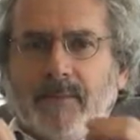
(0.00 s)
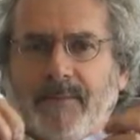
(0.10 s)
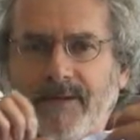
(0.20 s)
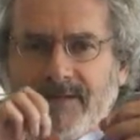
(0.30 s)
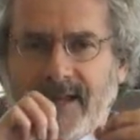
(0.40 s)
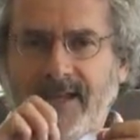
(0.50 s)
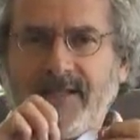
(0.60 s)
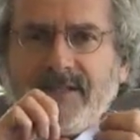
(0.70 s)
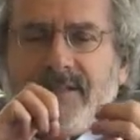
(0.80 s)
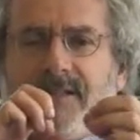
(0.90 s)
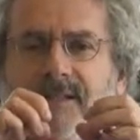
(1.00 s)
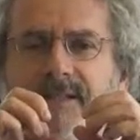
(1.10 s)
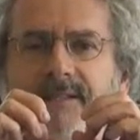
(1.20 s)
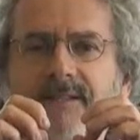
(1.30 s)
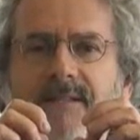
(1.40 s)
But changes to
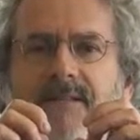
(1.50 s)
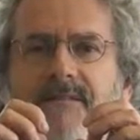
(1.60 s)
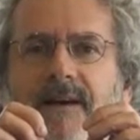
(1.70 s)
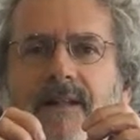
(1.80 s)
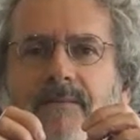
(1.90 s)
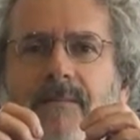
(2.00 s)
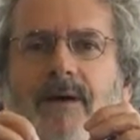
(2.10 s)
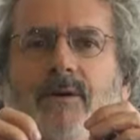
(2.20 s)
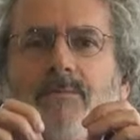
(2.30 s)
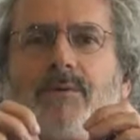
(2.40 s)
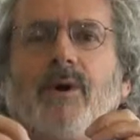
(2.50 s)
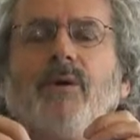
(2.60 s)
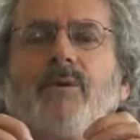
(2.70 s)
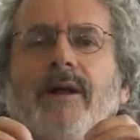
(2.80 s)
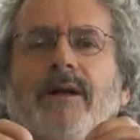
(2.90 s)
these developmental
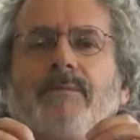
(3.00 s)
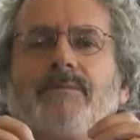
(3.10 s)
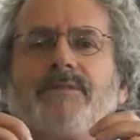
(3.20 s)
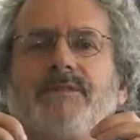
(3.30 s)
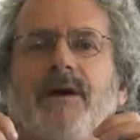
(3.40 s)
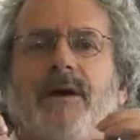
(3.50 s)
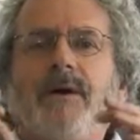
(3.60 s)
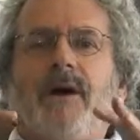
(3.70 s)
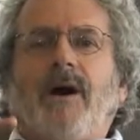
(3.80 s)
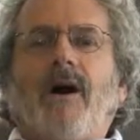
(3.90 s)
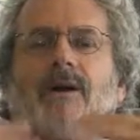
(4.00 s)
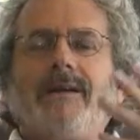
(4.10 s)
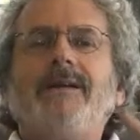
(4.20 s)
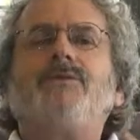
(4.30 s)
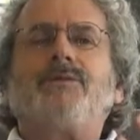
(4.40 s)
programs are
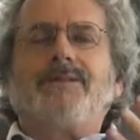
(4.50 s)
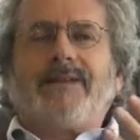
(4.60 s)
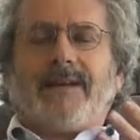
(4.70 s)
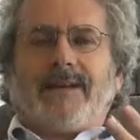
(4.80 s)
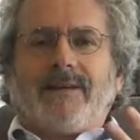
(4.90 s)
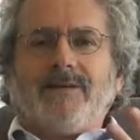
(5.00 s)
interesting.